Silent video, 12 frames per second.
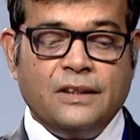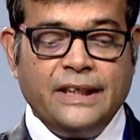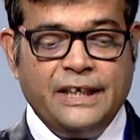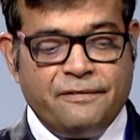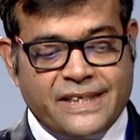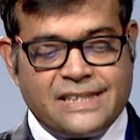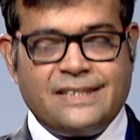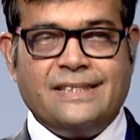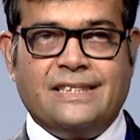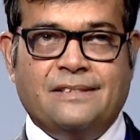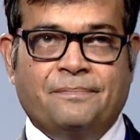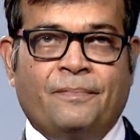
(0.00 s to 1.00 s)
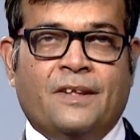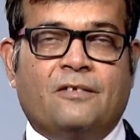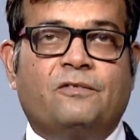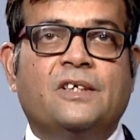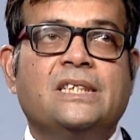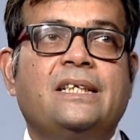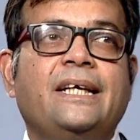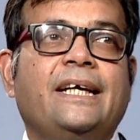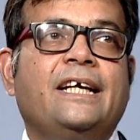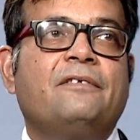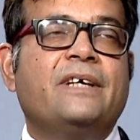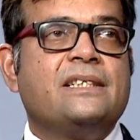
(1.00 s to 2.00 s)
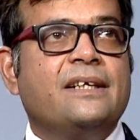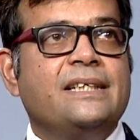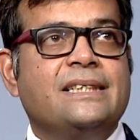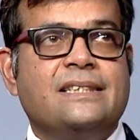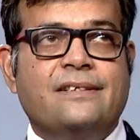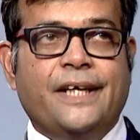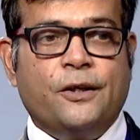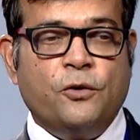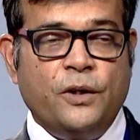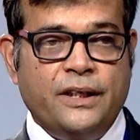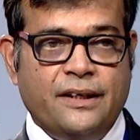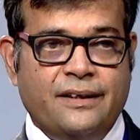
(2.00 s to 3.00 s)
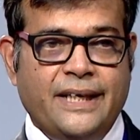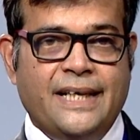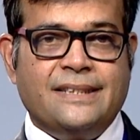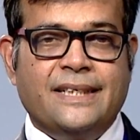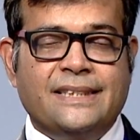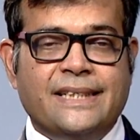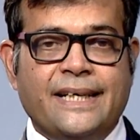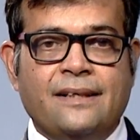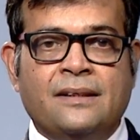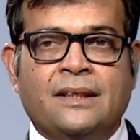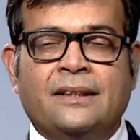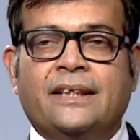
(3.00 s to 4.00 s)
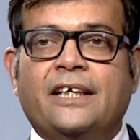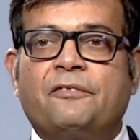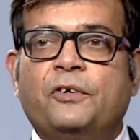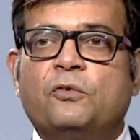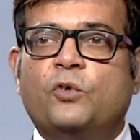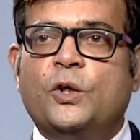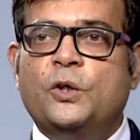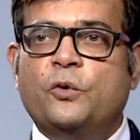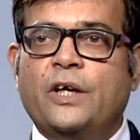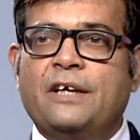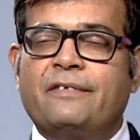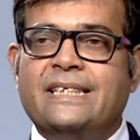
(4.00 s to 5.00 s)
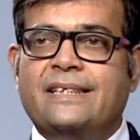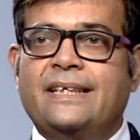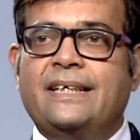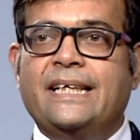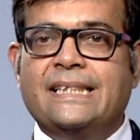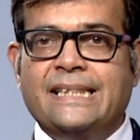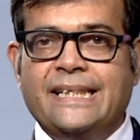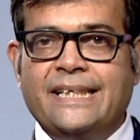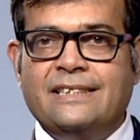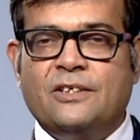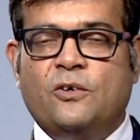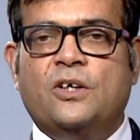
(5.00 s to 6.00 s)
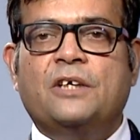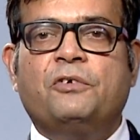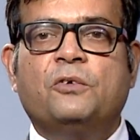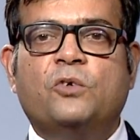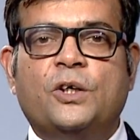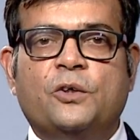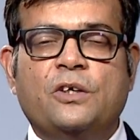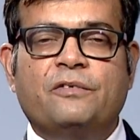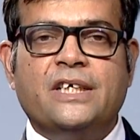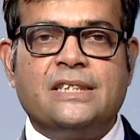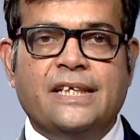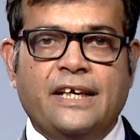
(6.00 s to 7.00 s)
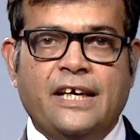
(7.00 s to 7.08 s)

investors. Firstly, investor is a stakeholder. As I said, if you want to invest in TCS or if you want to invest in